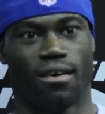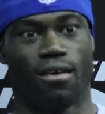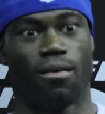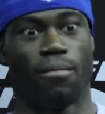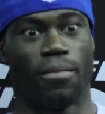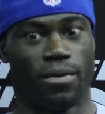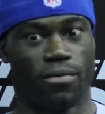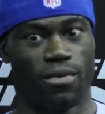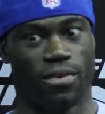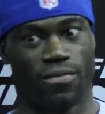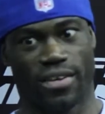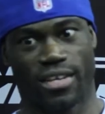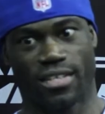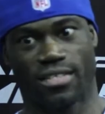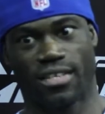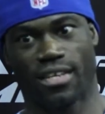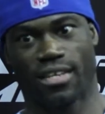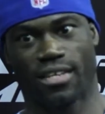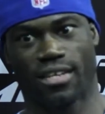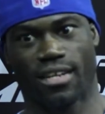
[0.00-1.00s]
Oh, man, what if I
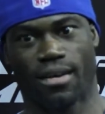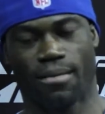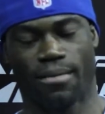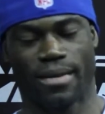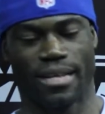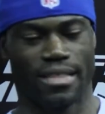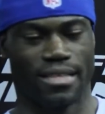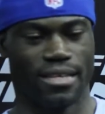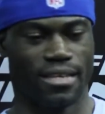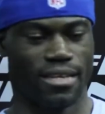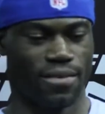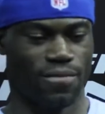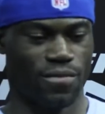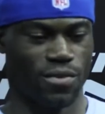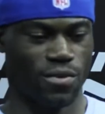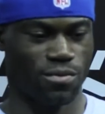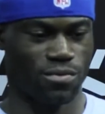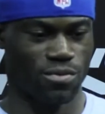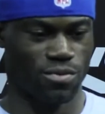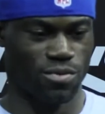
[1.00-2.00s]
get taken down? But I think if
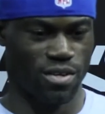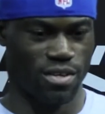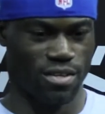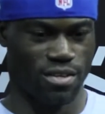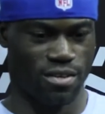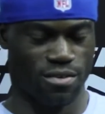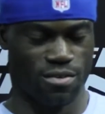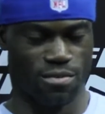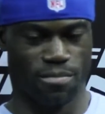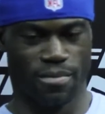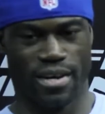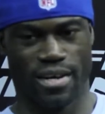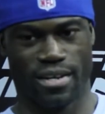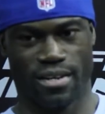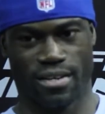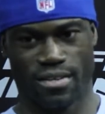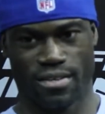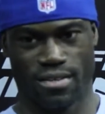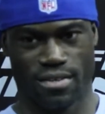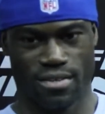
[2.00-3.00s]
you don't train your, your
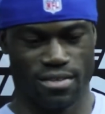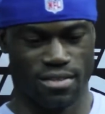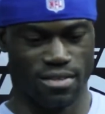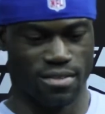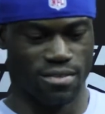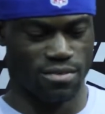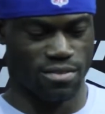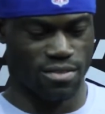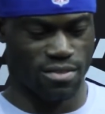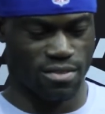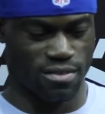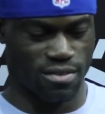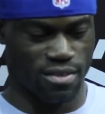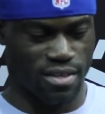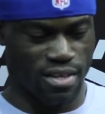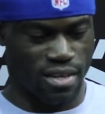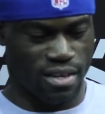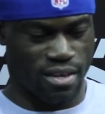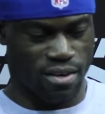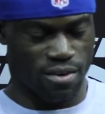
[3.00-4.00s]
mind and, you know, to,
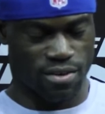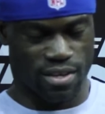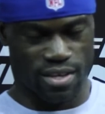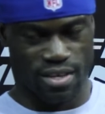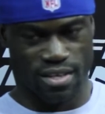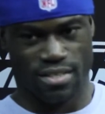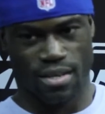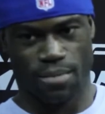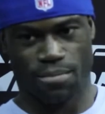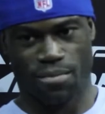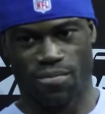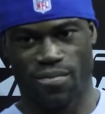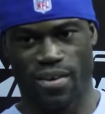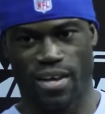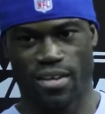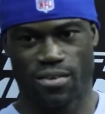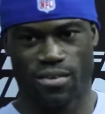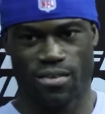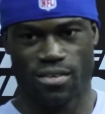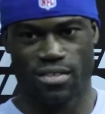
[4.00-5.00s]
okay, accept the
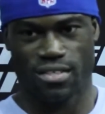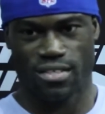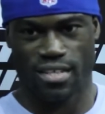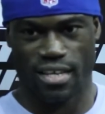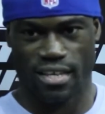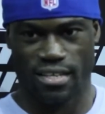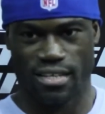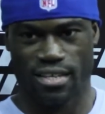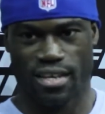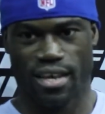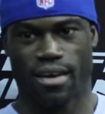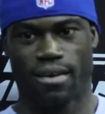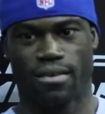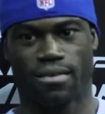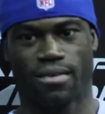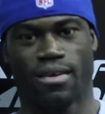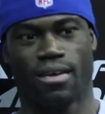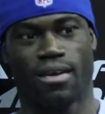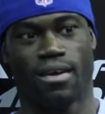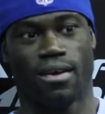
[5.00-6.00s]
fact you're going to take him
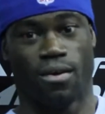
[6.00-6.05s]
down,